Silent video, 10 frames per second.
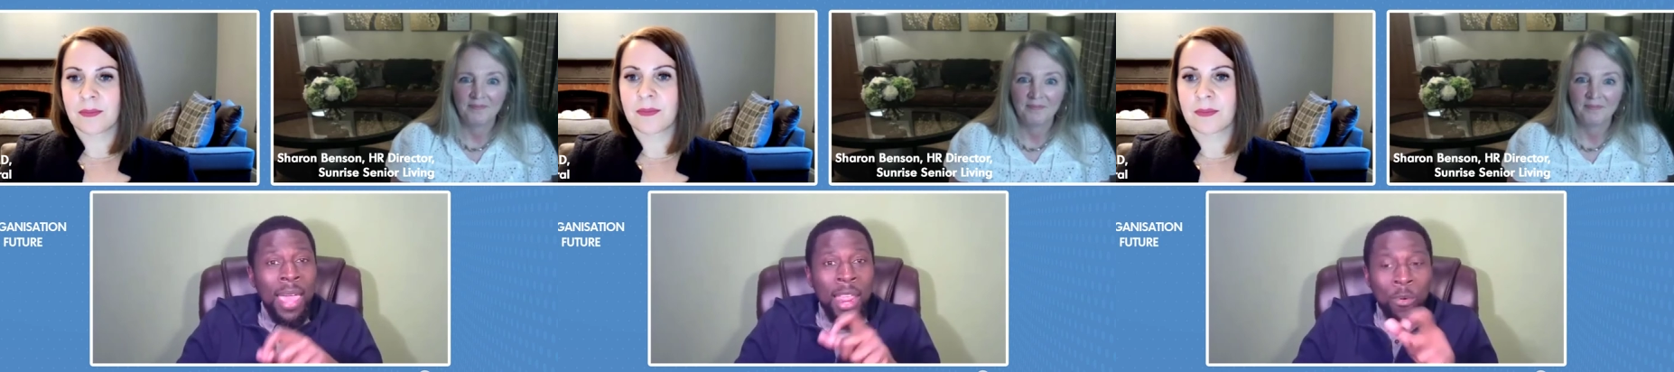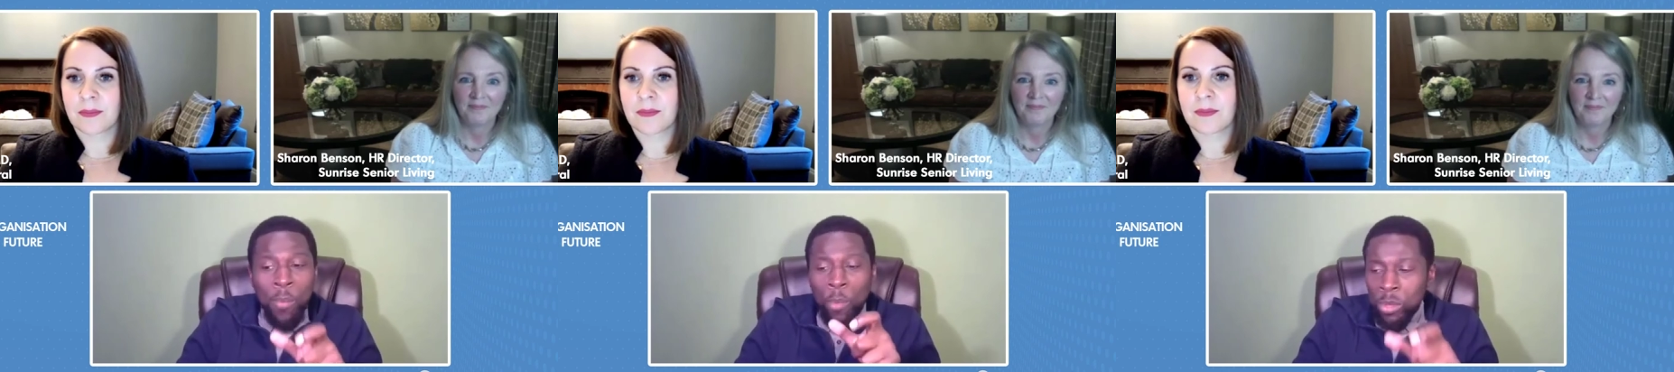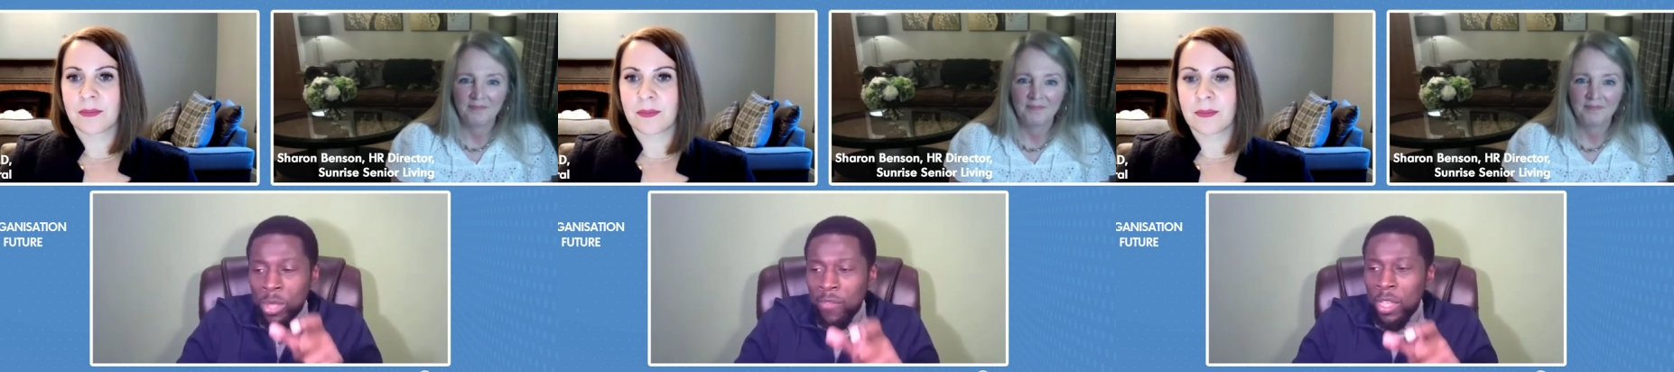Speaker 1: And I
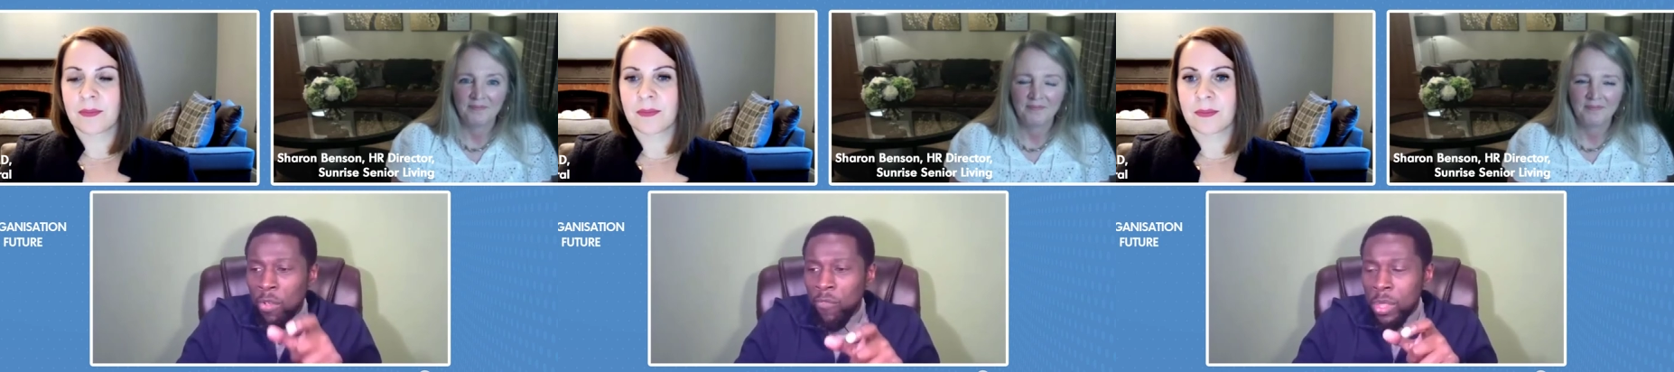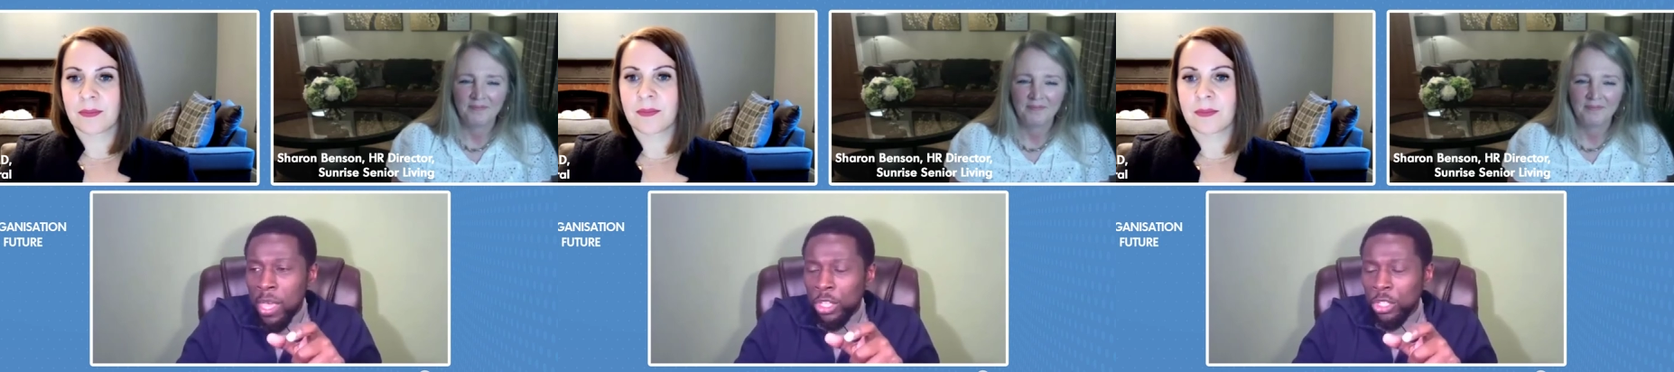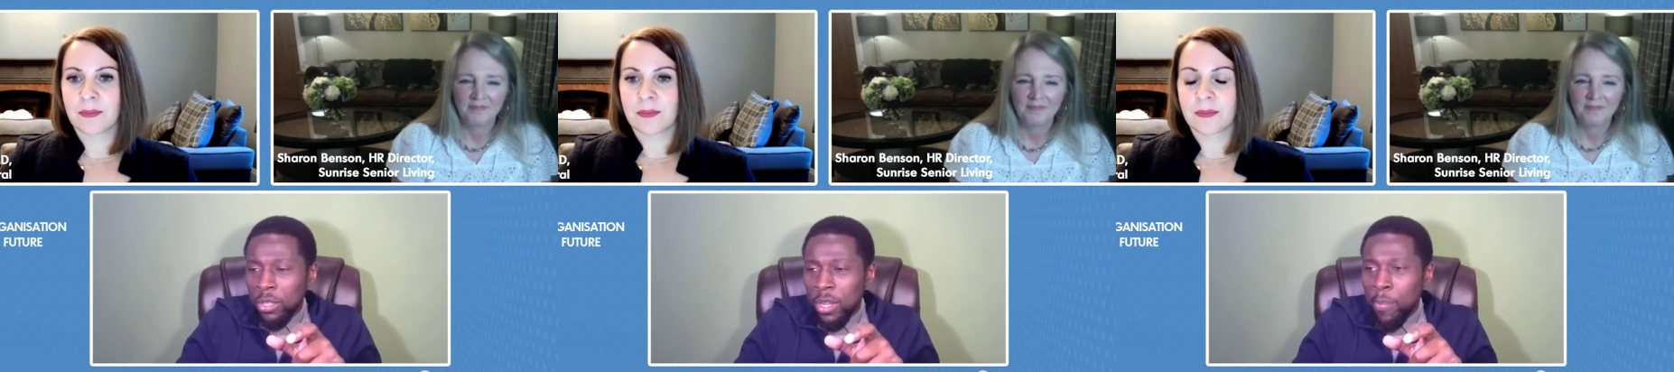remember I was having a
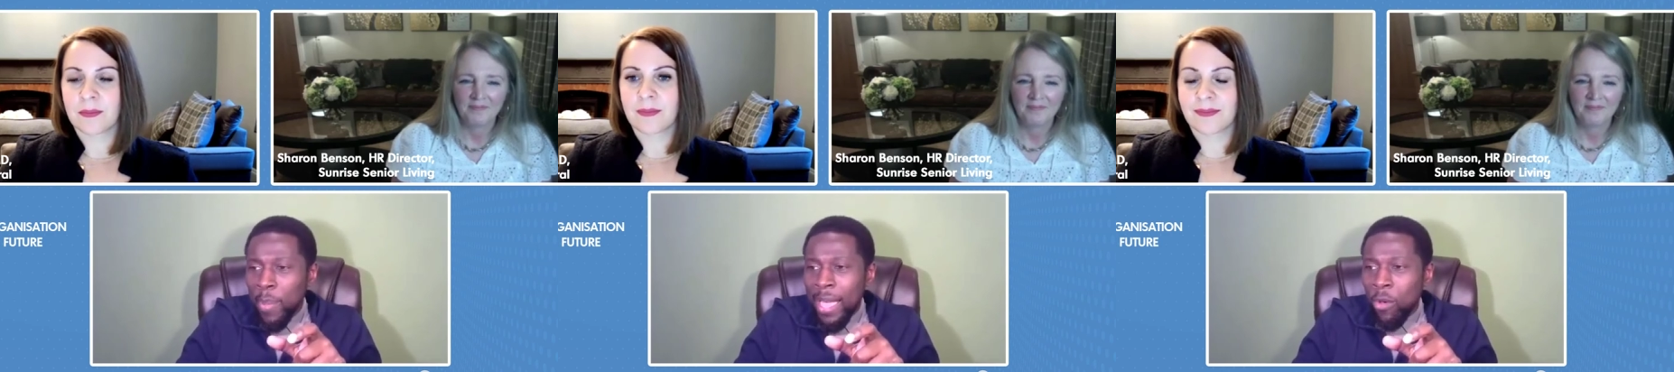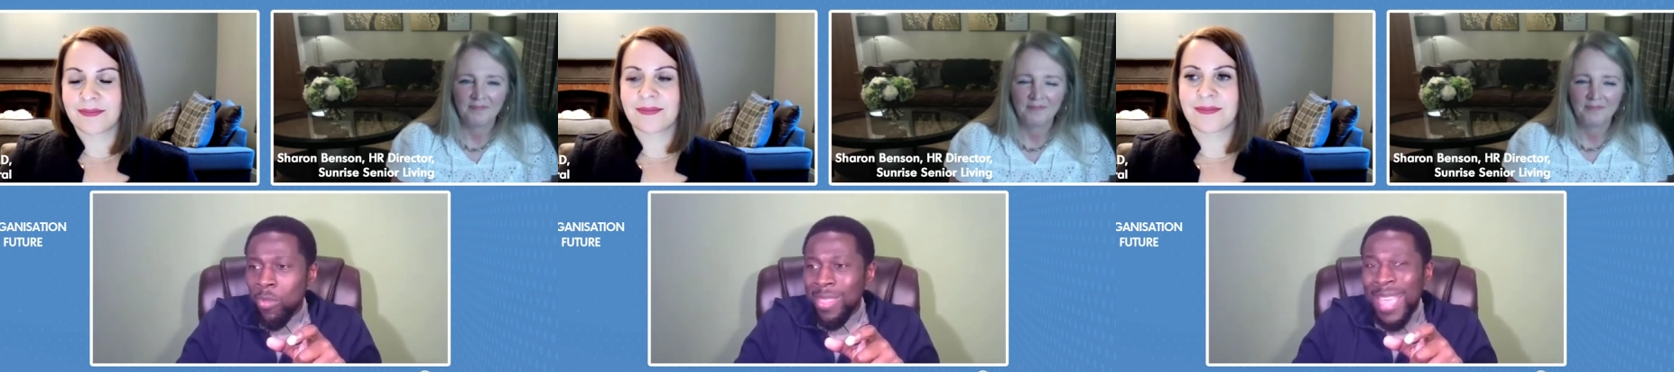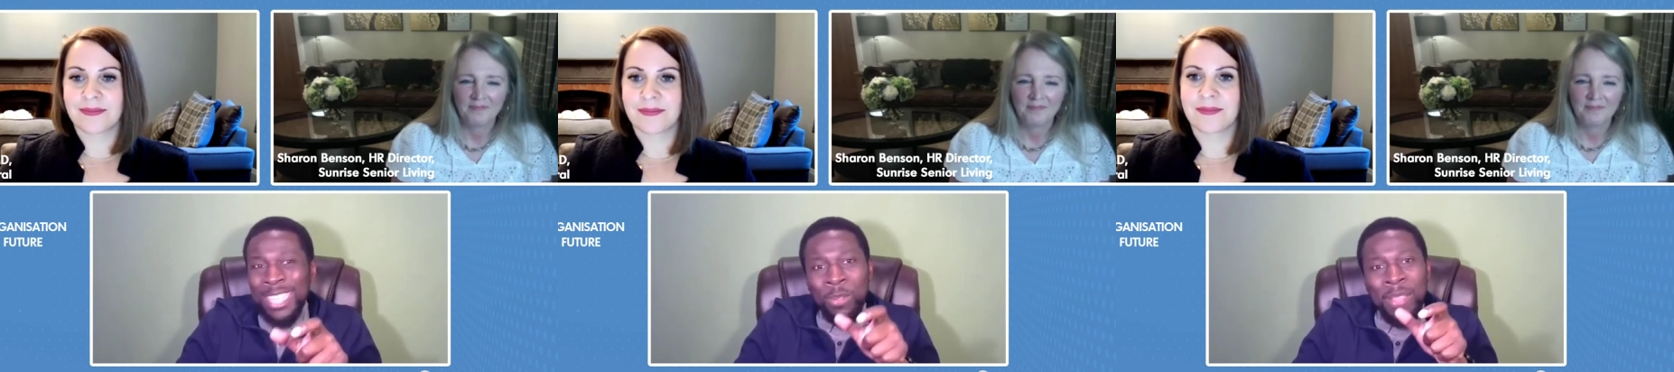conversation about
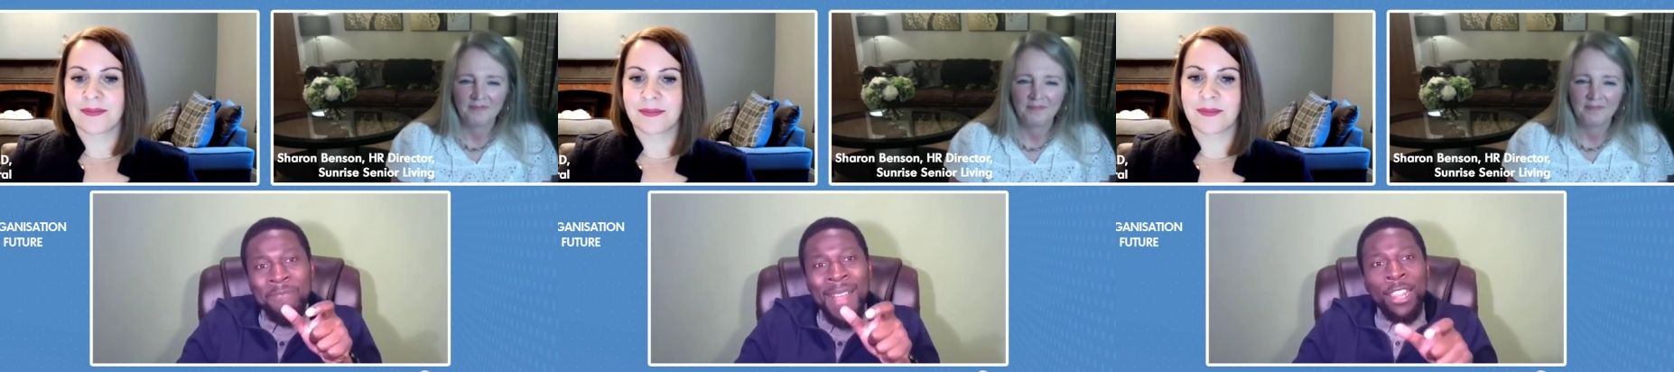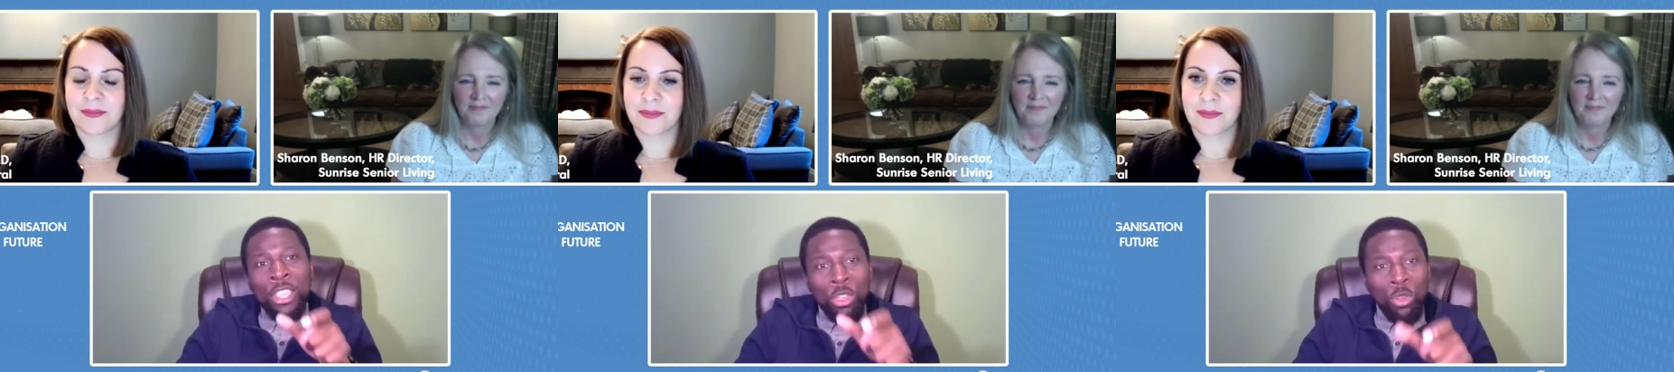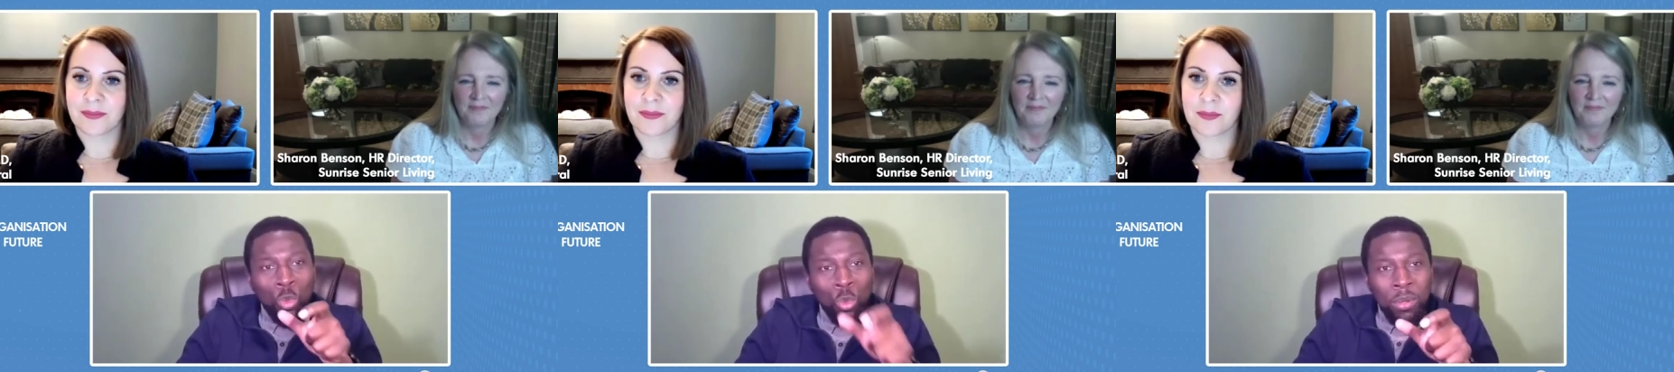actually the
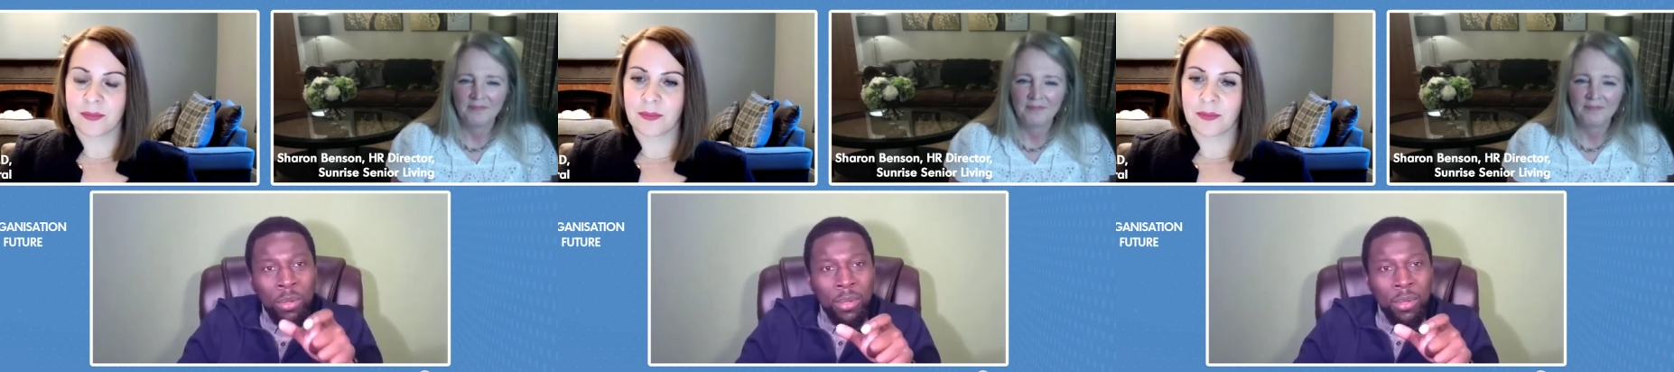value,